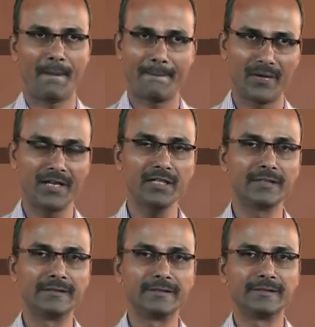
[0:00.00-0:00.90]
Okay,
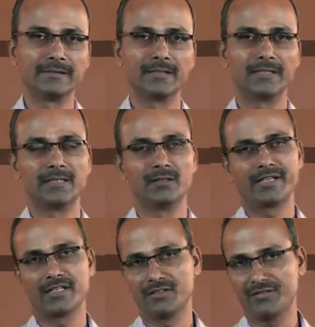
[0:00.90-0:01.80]
look
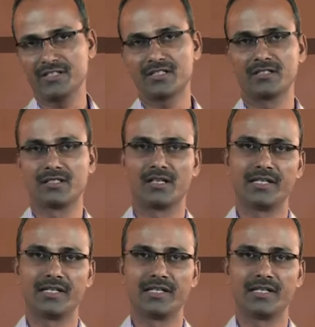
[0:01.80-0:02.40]
at the first stanza.